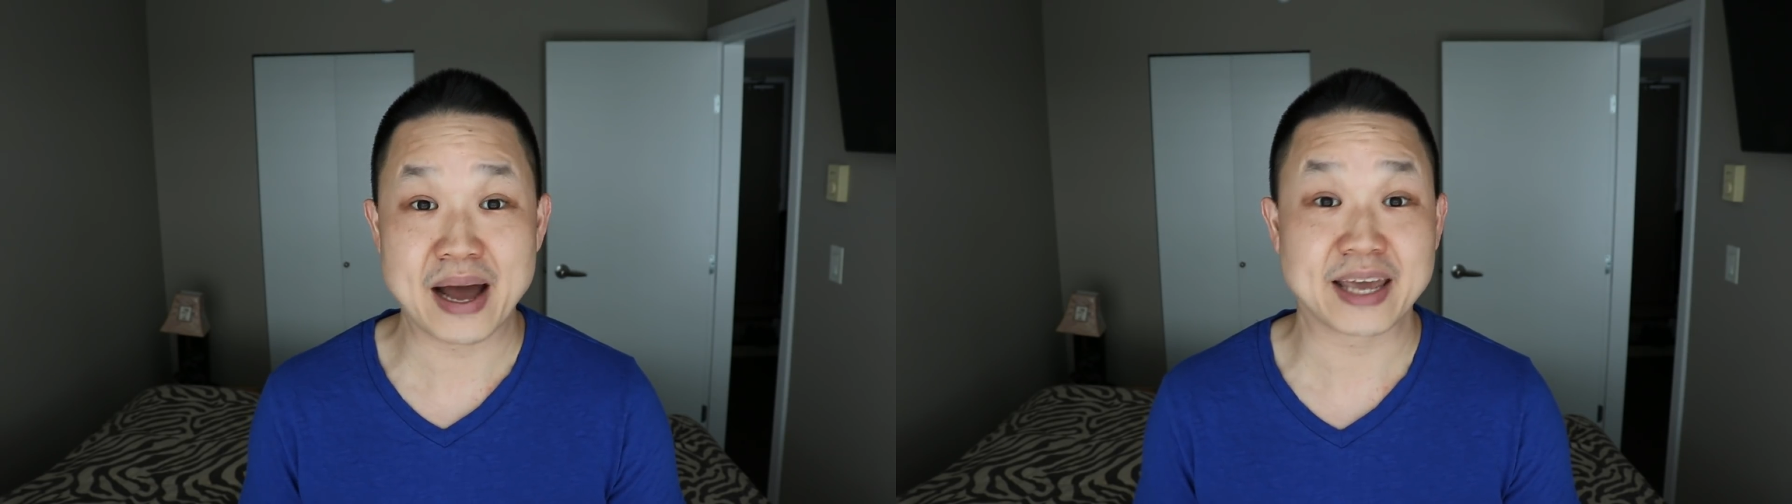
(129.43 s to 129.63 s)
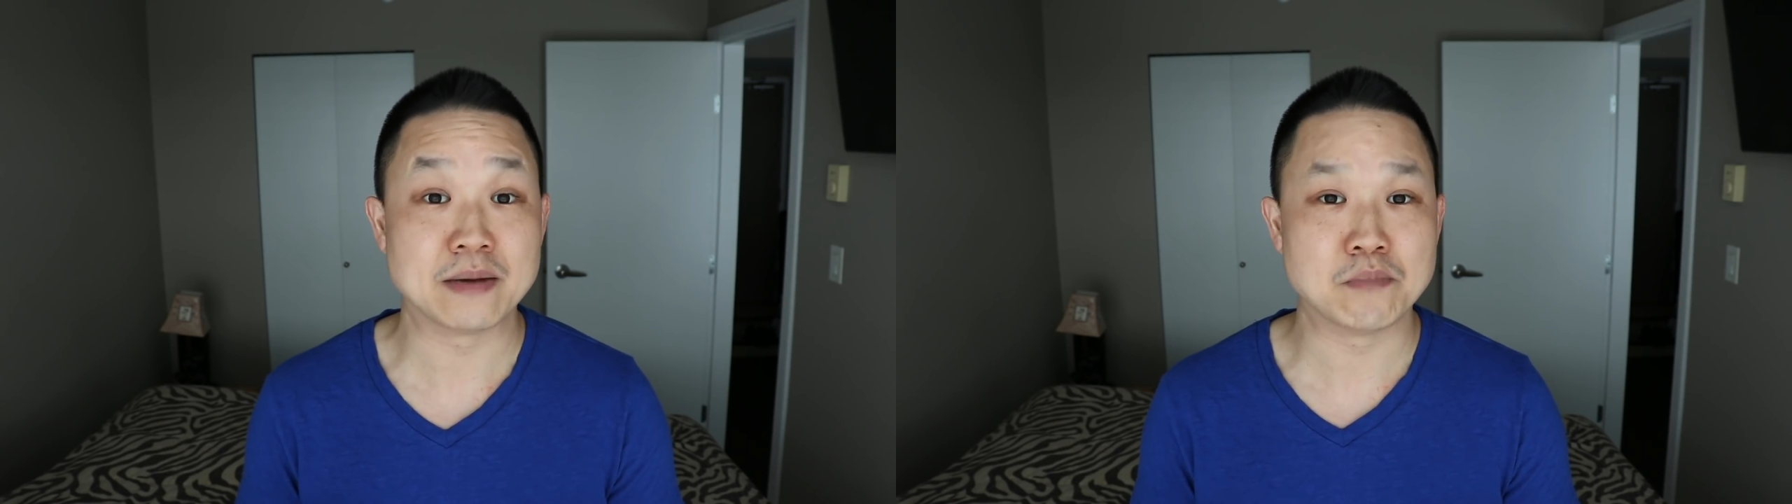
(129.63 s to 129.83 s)

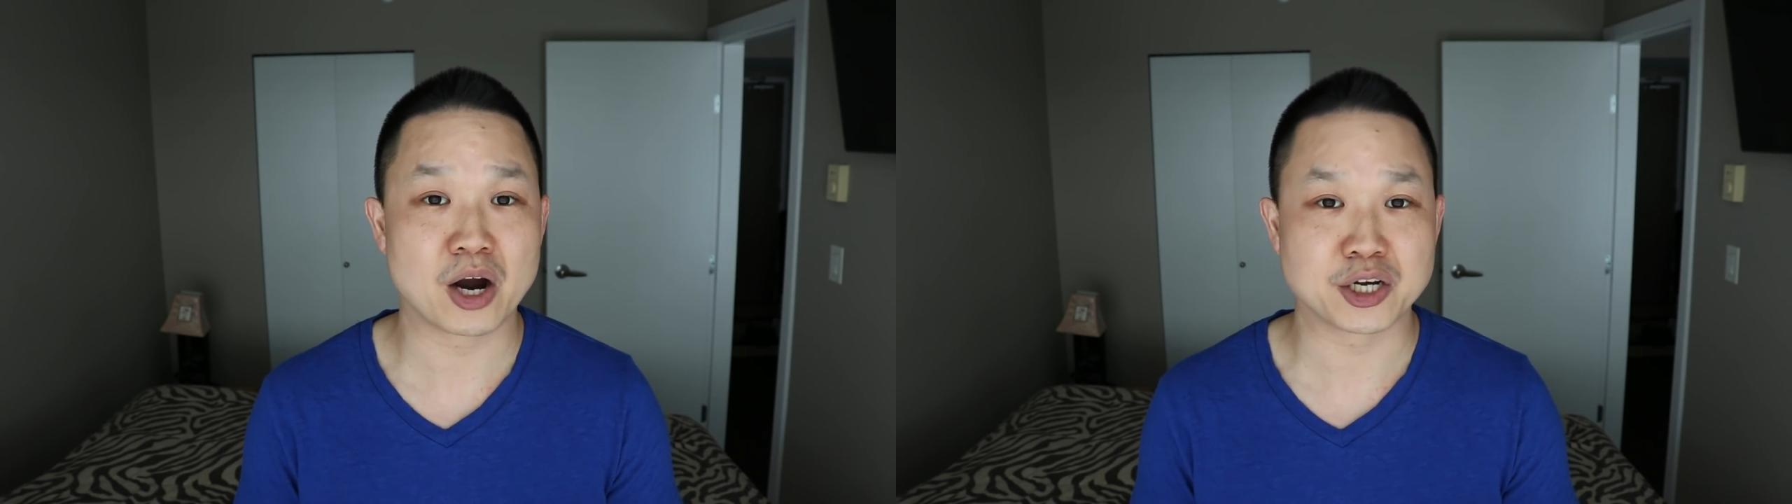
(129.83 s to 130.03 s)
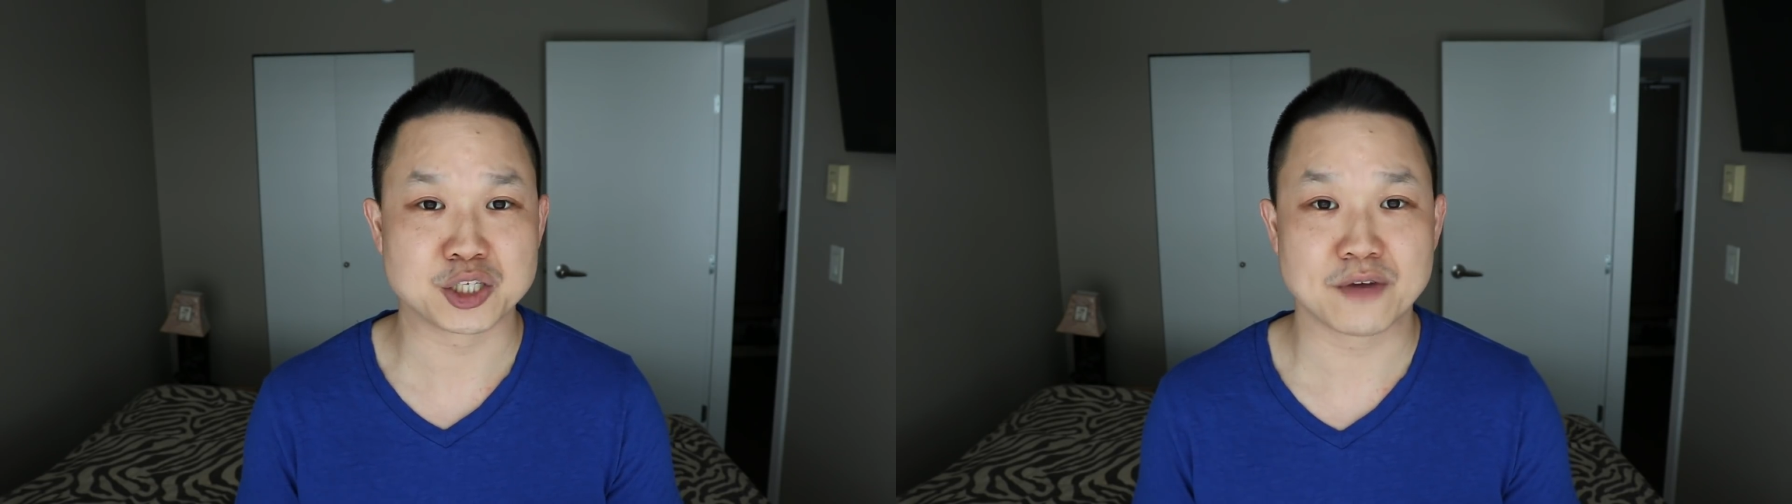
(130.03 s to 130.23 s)
back in
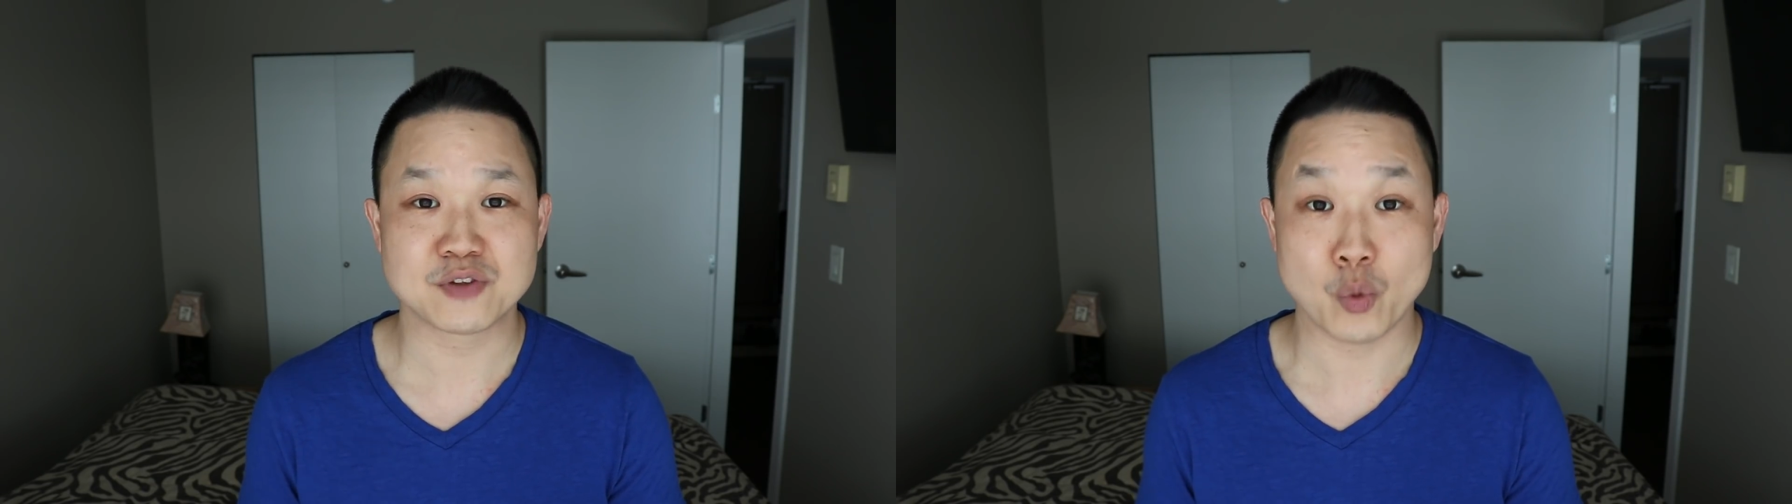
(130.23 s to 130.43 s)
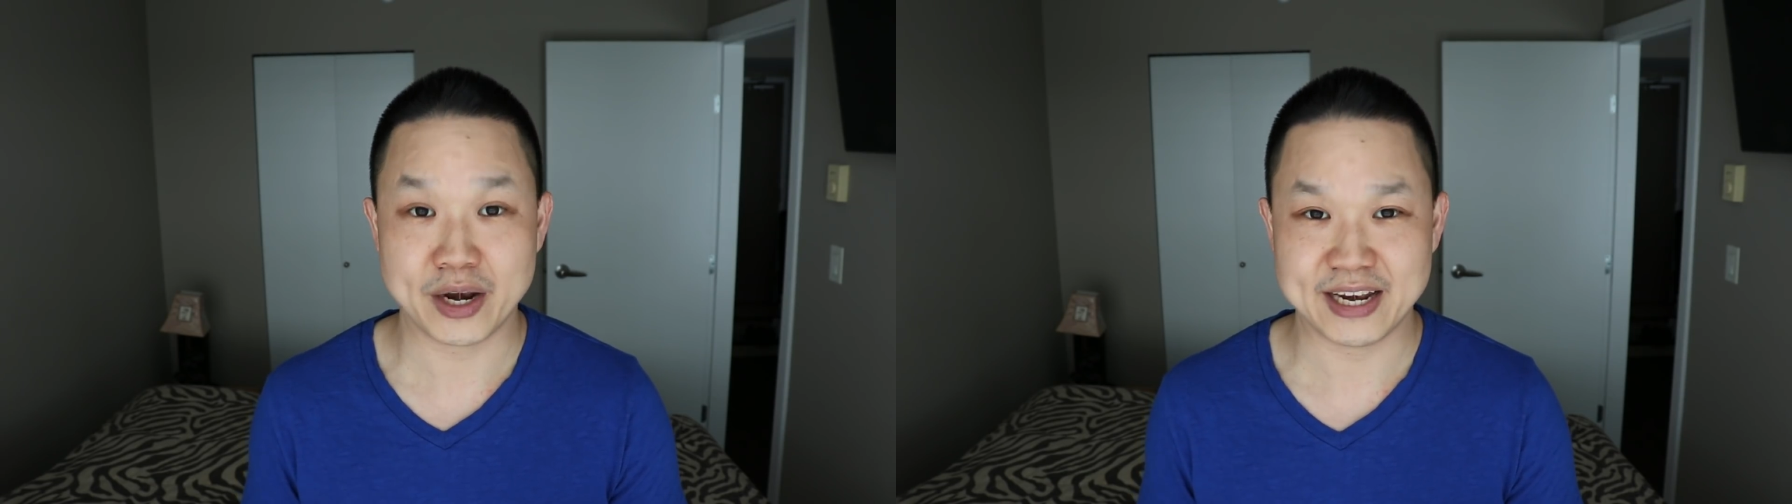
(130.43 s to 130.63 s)
March
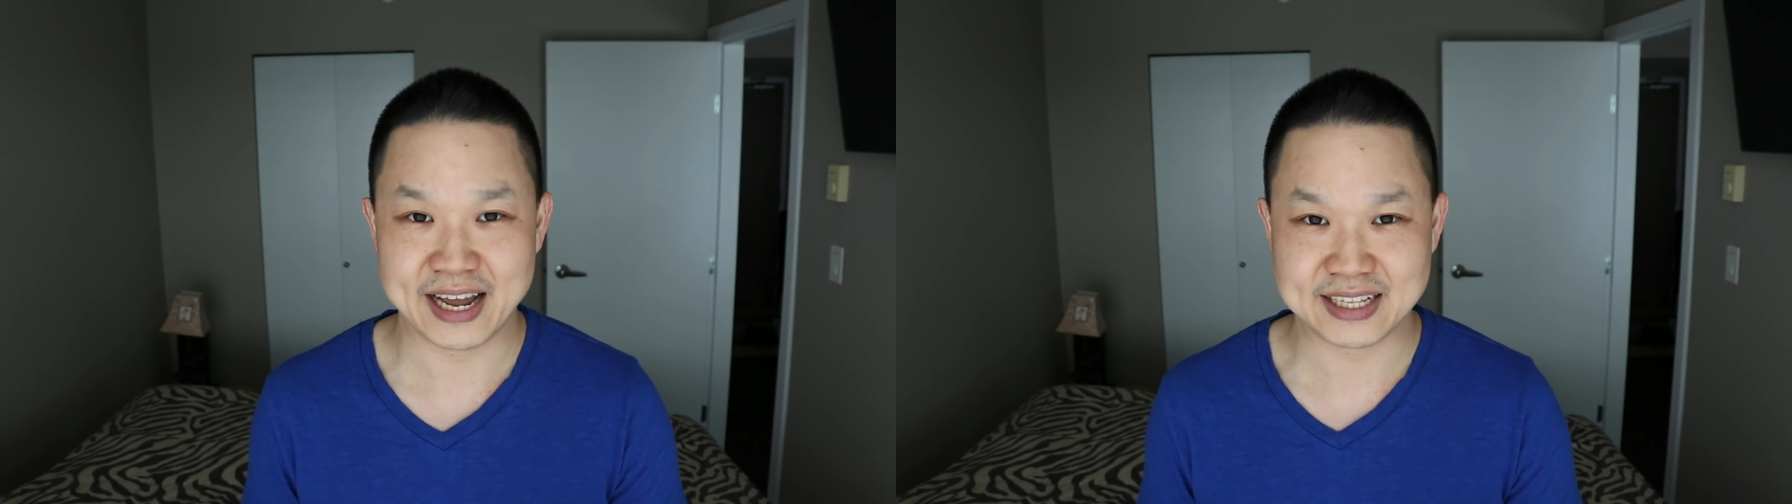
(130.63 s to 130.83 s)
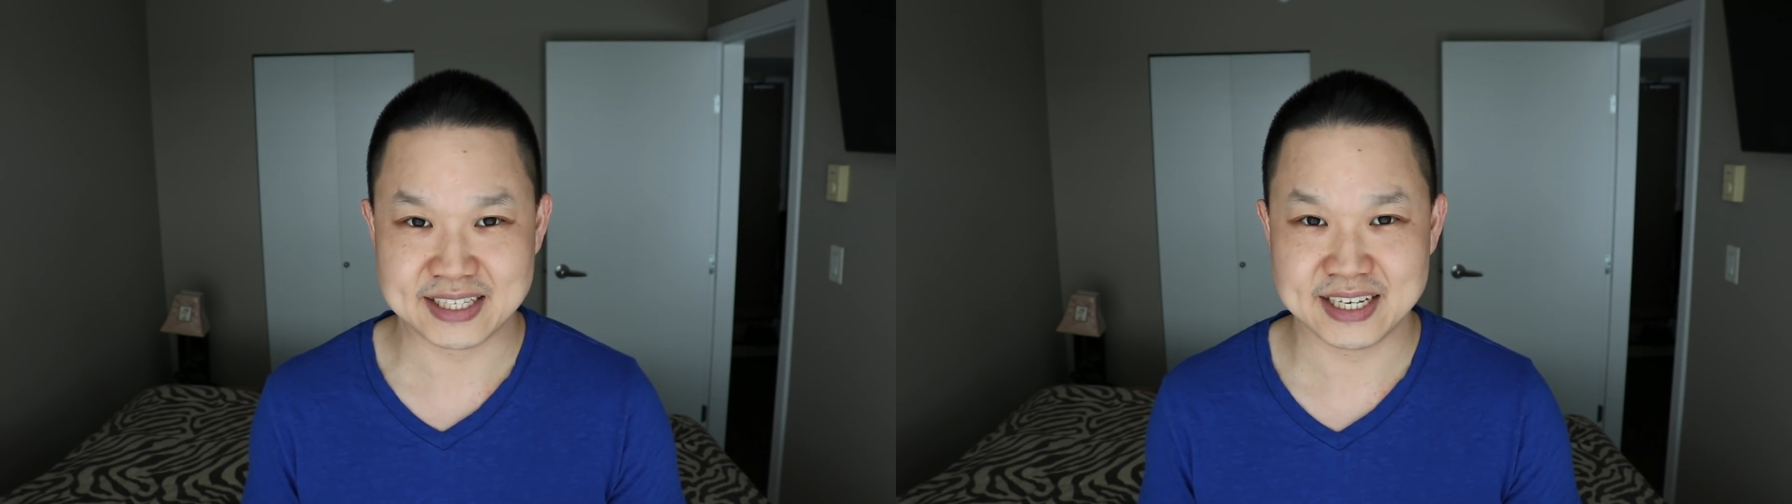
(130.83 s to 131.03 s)
of twenty
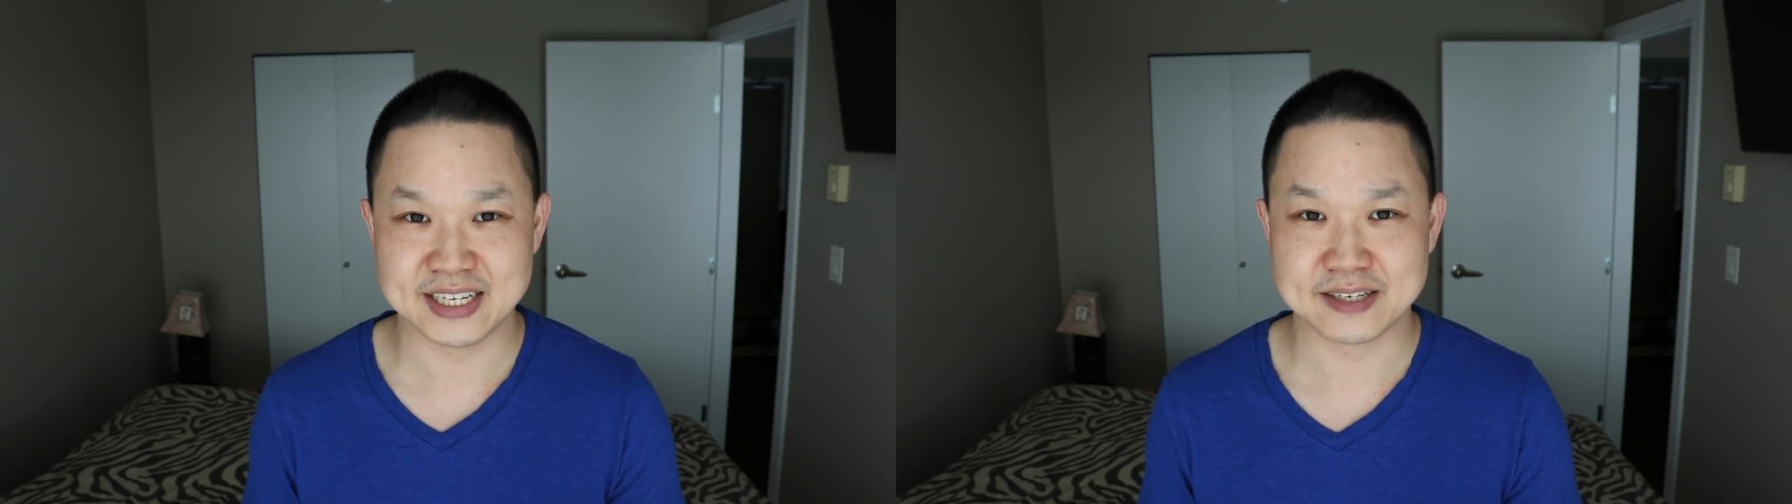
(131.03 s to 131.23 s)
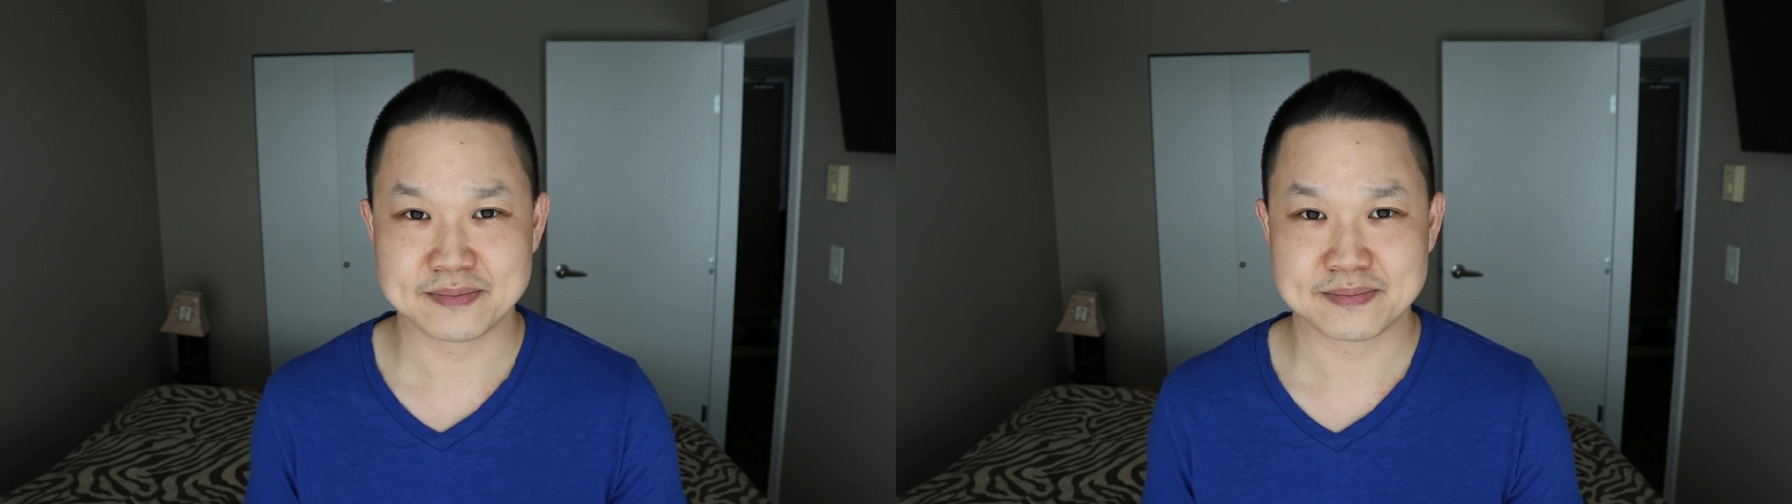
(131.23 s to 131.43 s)
nineteen.